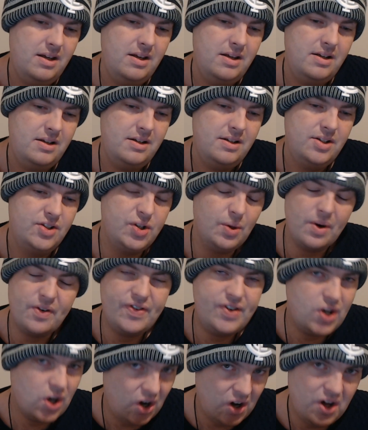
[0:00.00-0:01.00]
So of
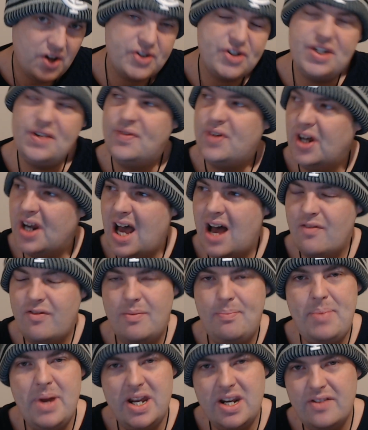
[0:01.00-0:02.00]
course you've got to have a
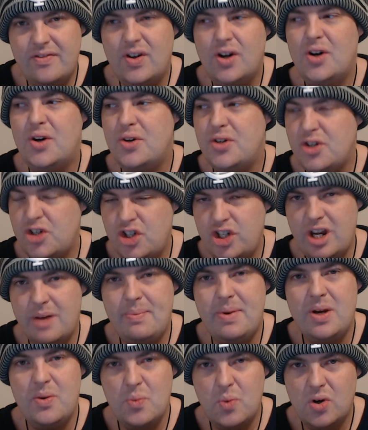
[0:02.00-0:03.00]
bit of ownership
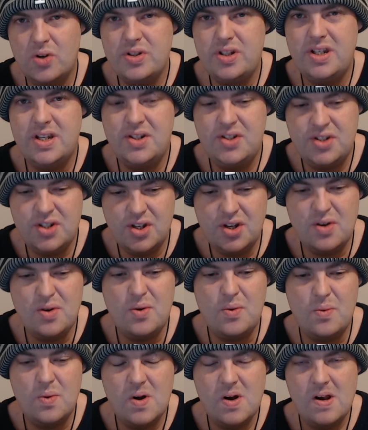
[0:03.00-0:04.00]
in what you do.
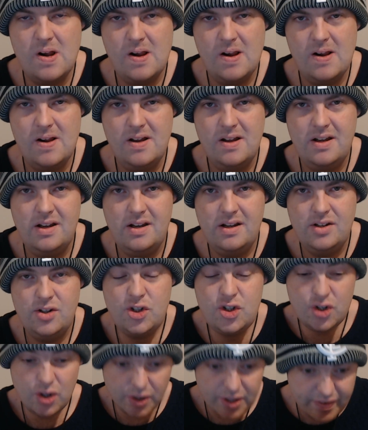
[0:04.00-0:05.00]

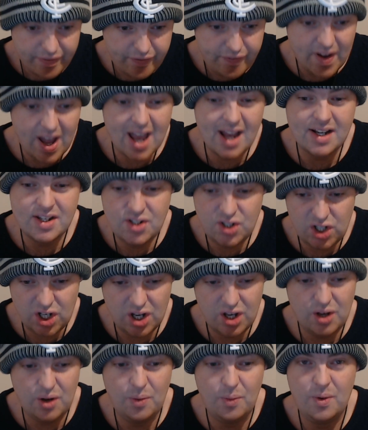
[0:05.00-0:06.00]
Should affect
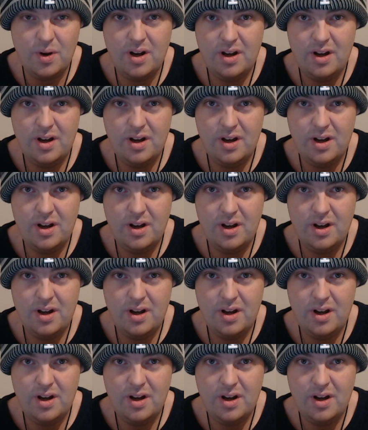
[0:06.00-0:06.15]
you.